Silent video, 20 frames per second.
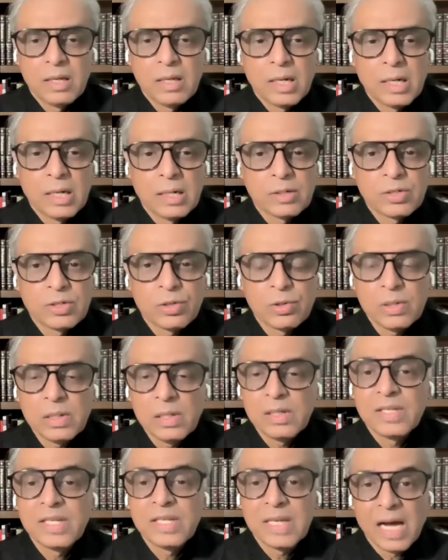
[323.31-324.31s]

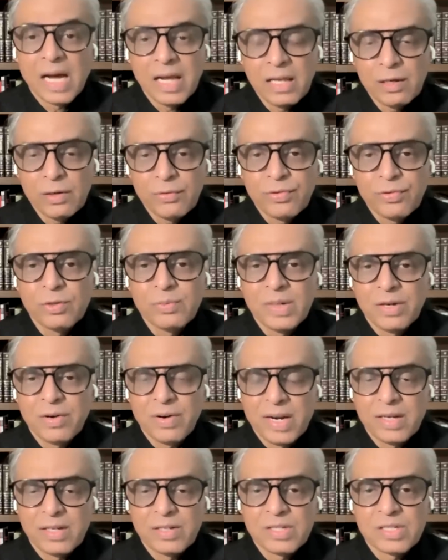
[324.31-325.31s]
total denial of human
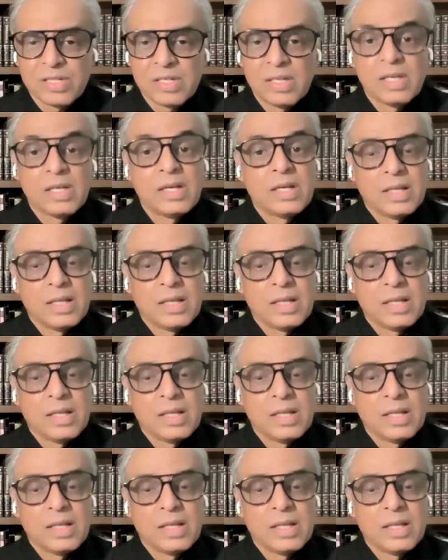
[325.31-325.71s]
rights.